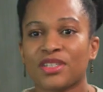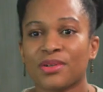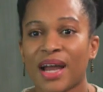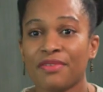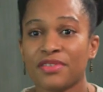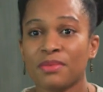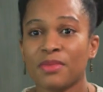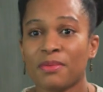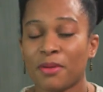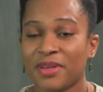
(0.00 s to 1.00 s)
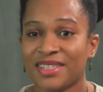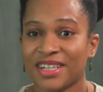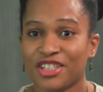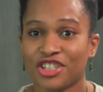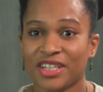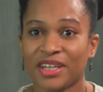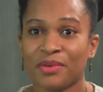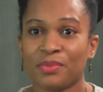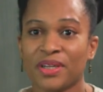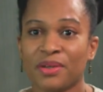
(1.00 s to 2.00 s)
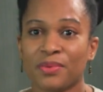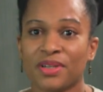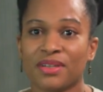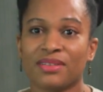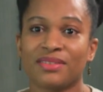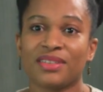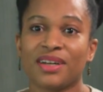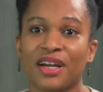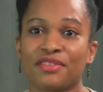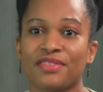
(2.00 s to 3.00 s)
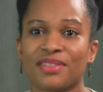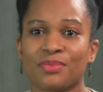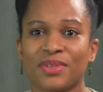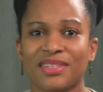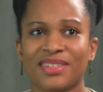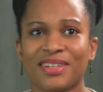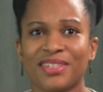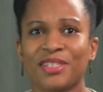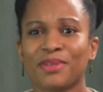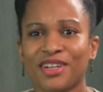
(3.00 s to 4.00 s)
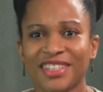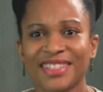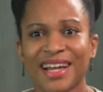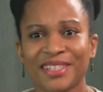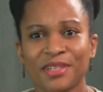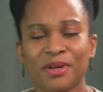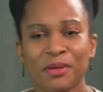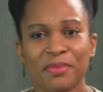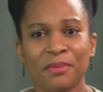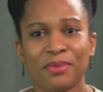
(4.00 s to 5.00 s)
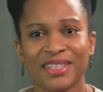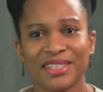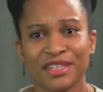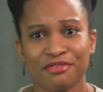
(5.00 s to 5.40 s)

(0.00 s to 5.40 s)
So after My Mummy's an Engineer, we started to be contacted by people in